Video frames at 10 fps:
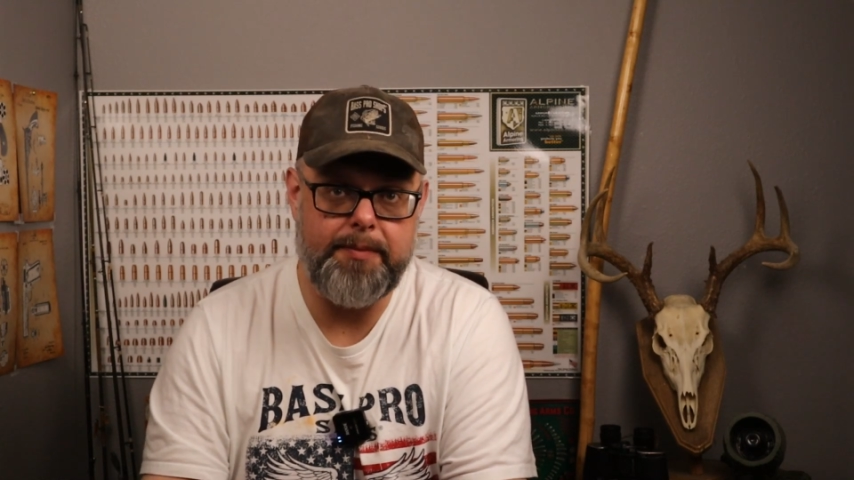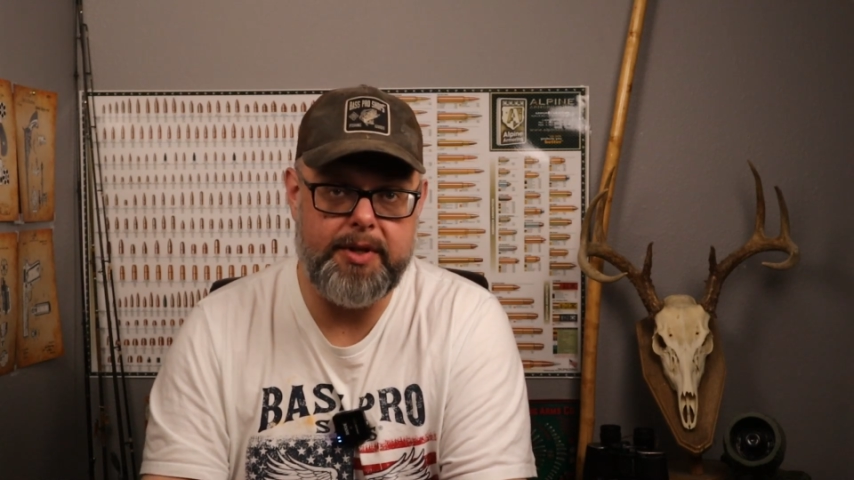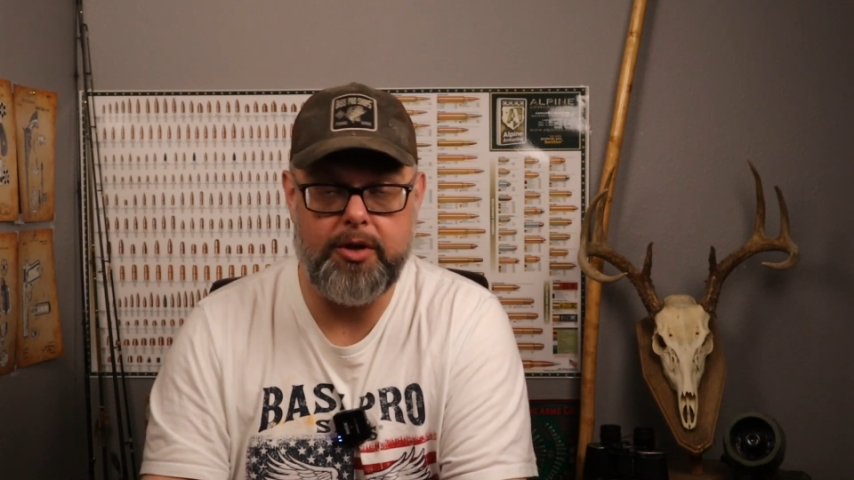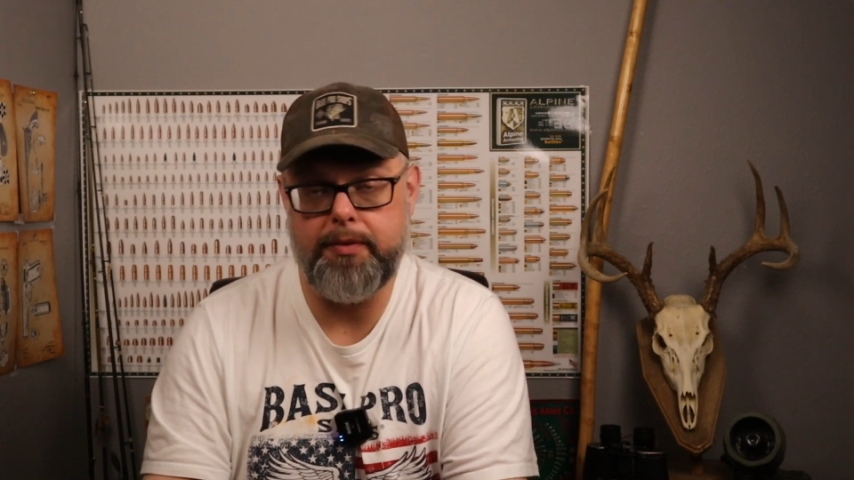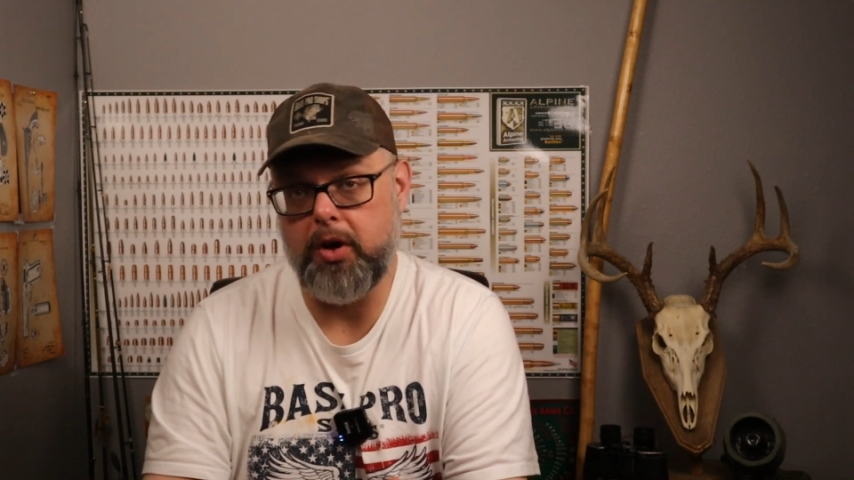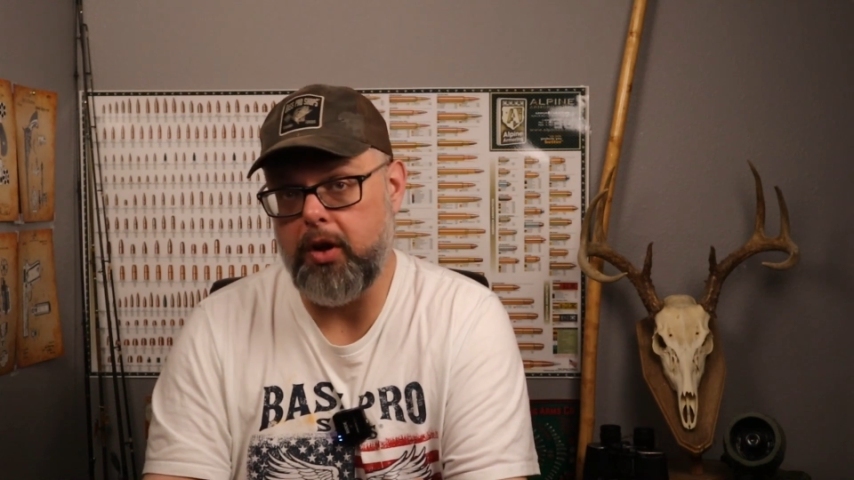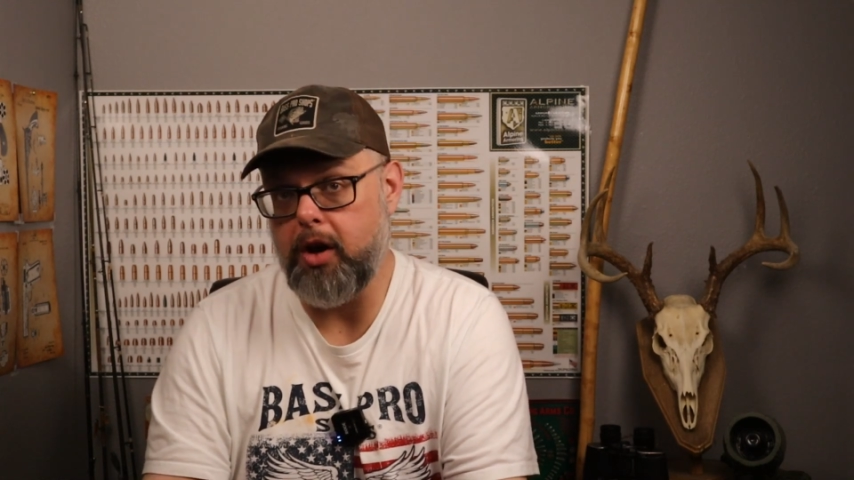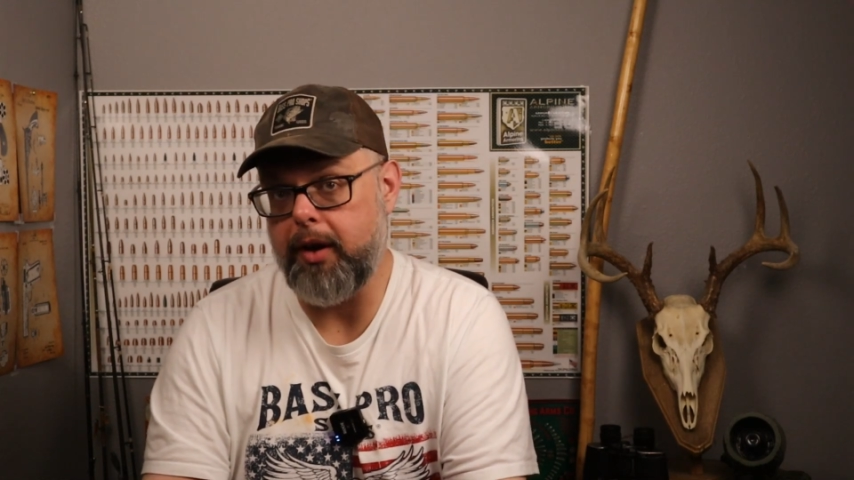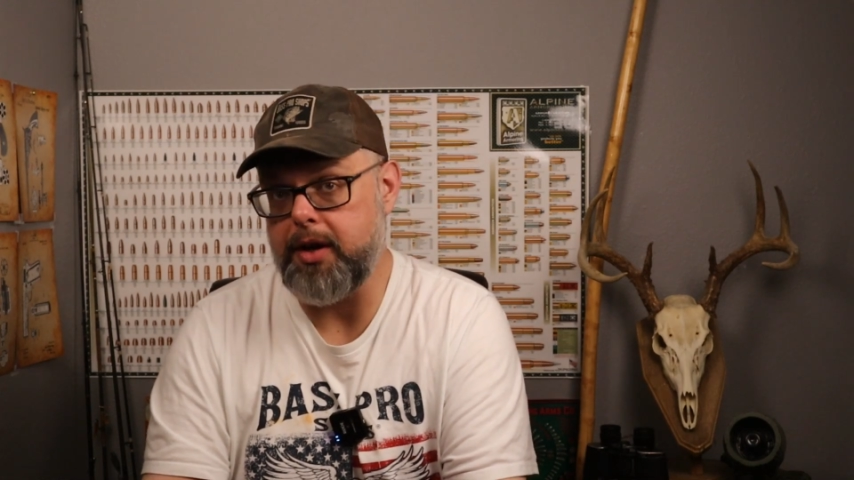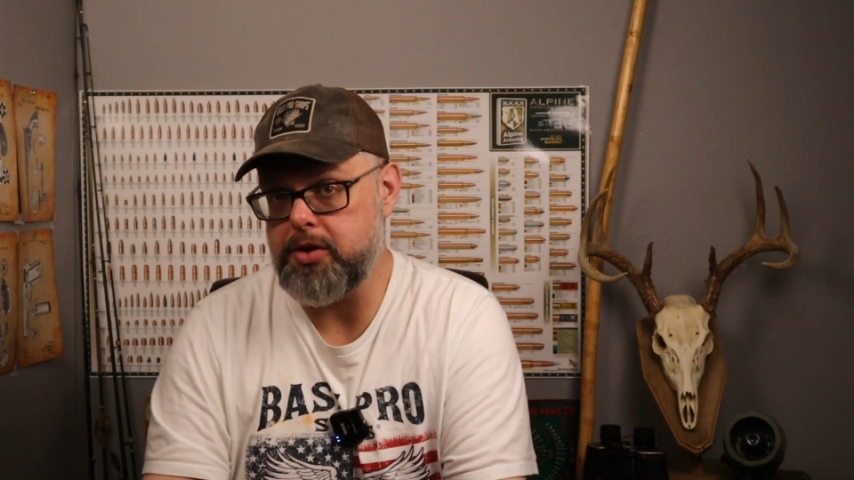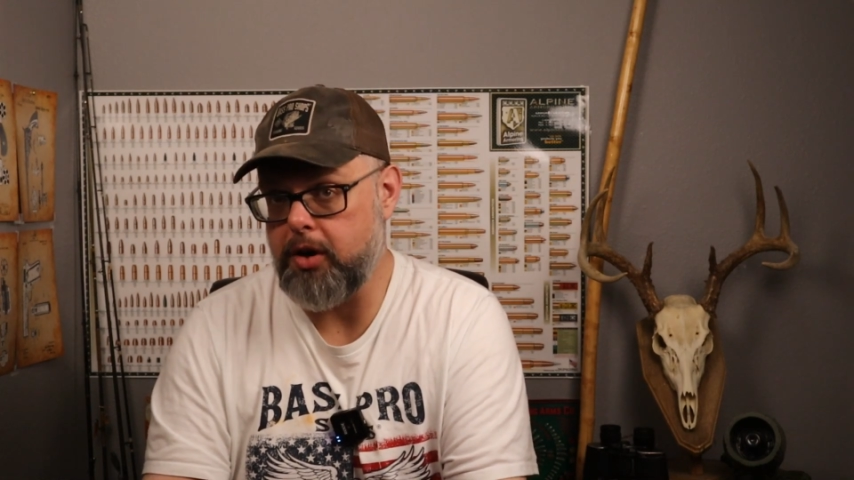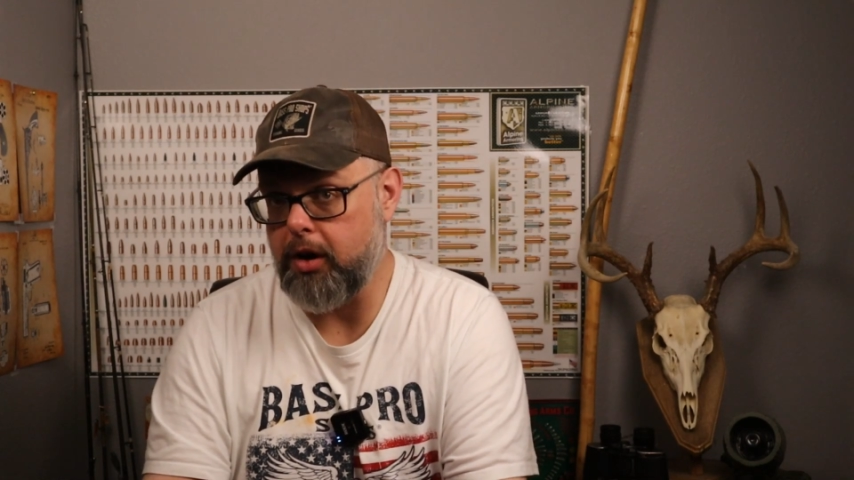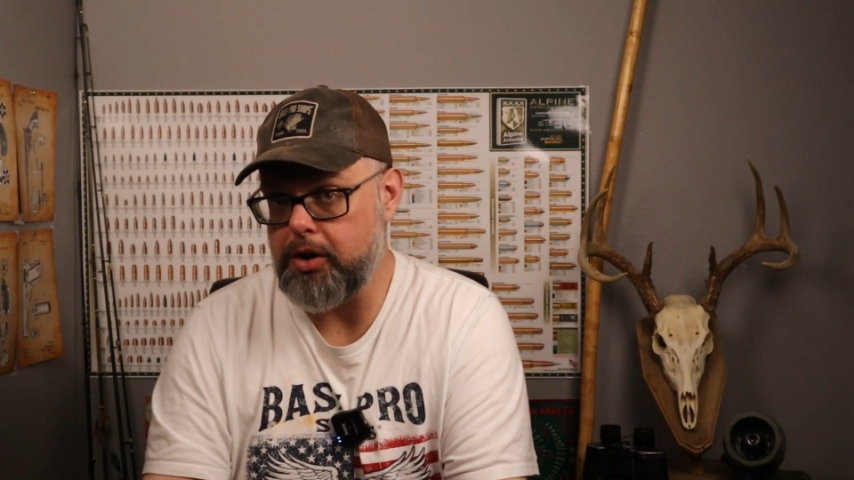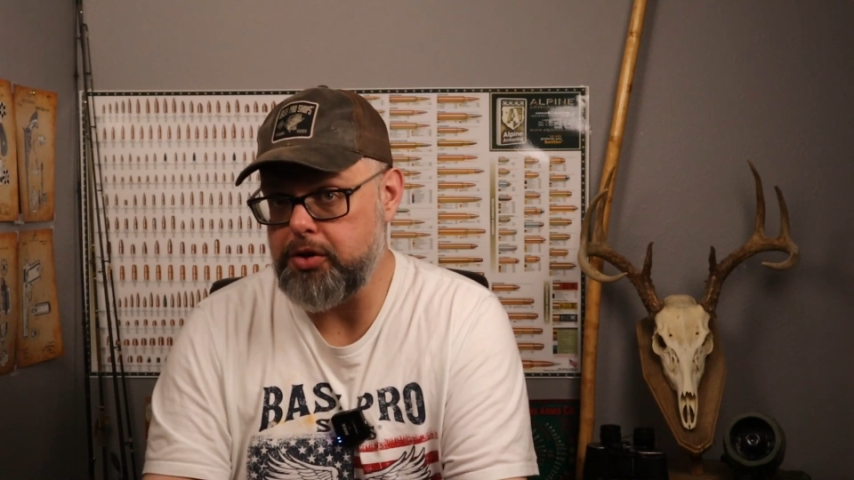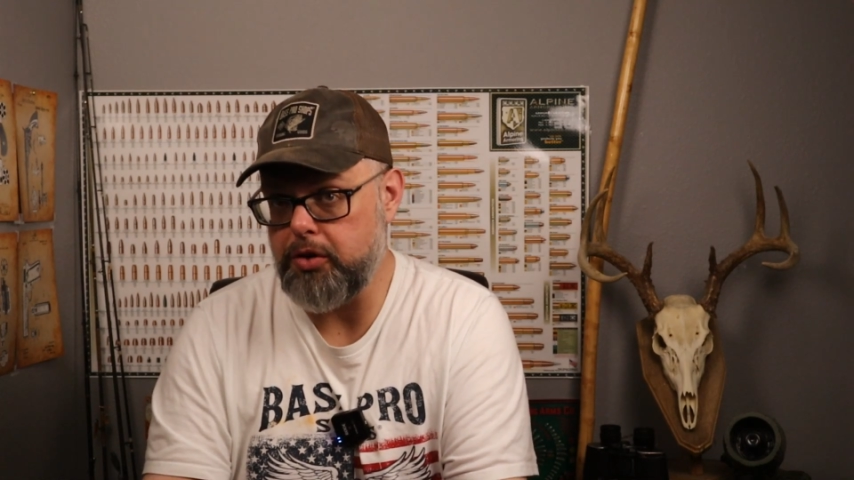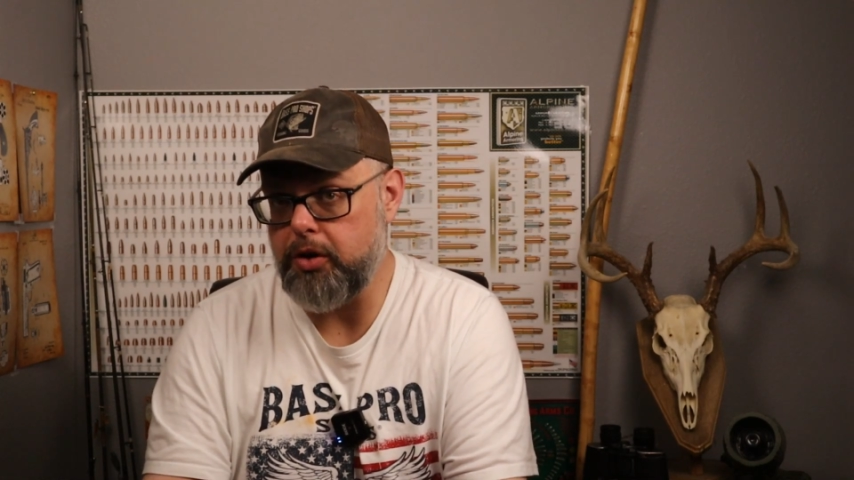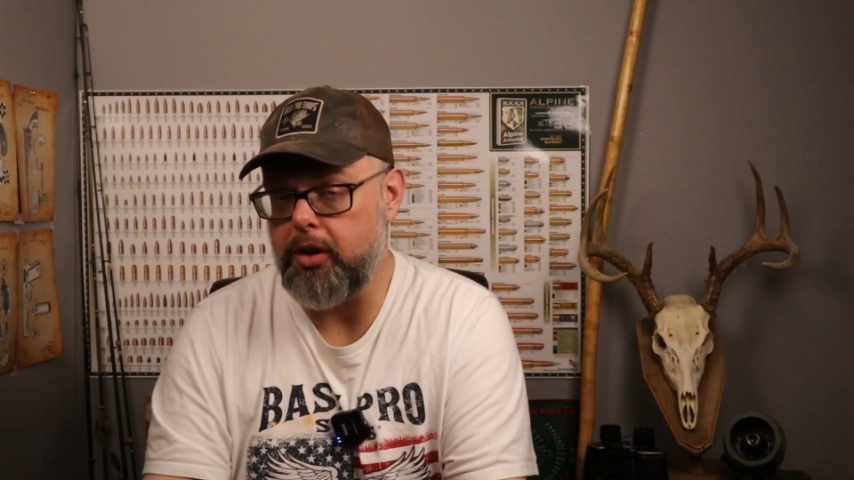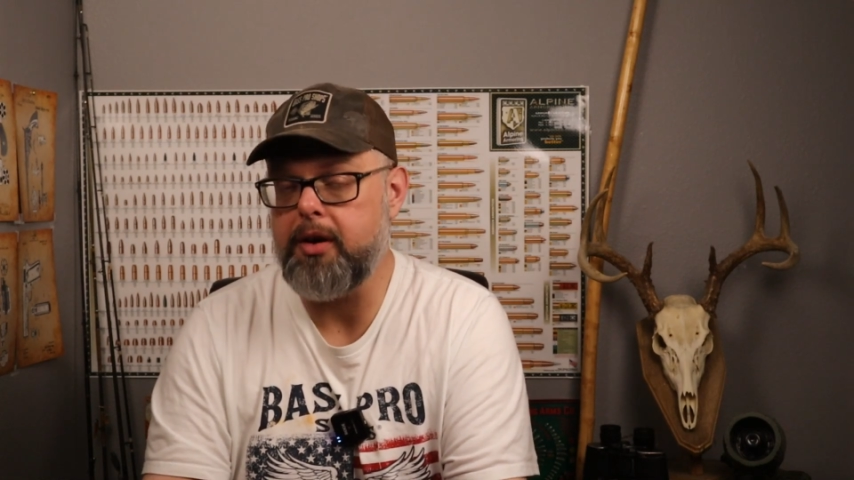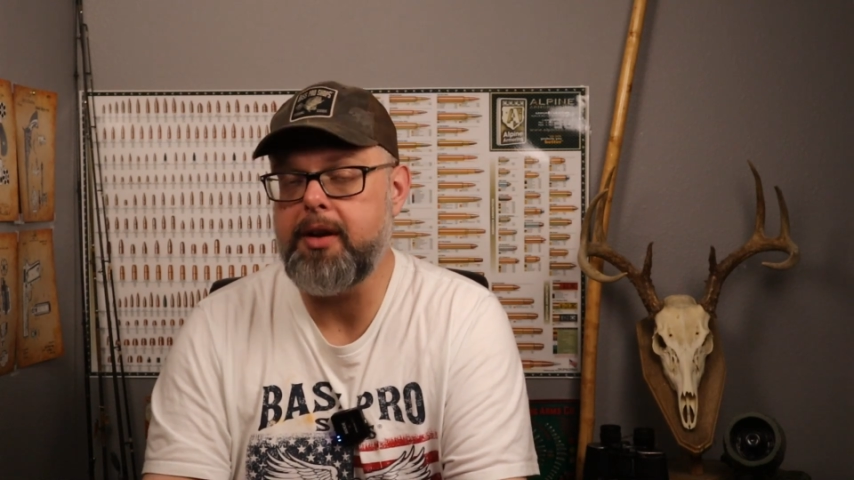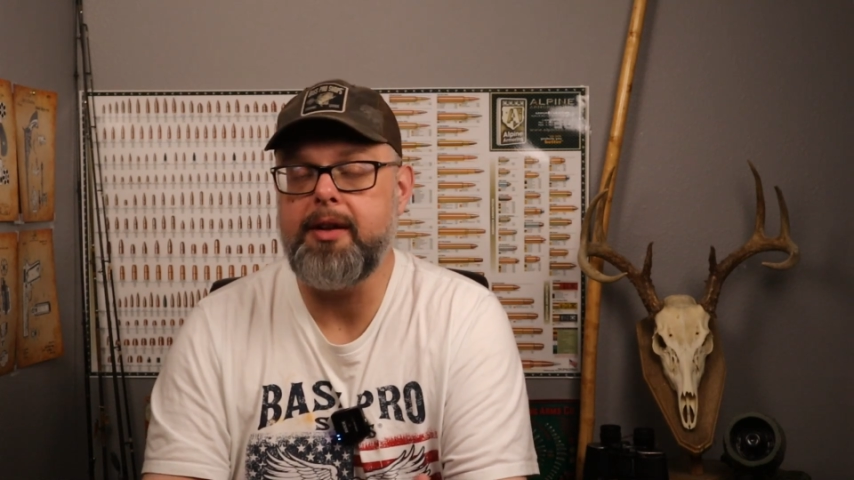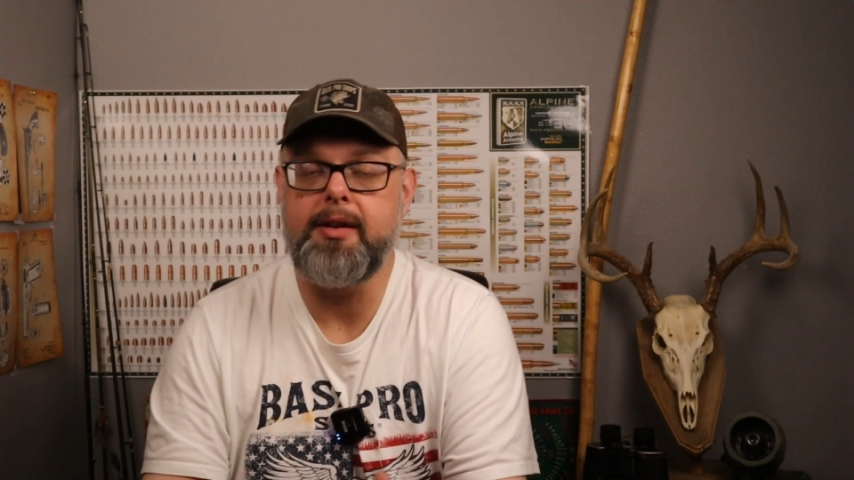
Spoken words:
So if you're a long range target shooter,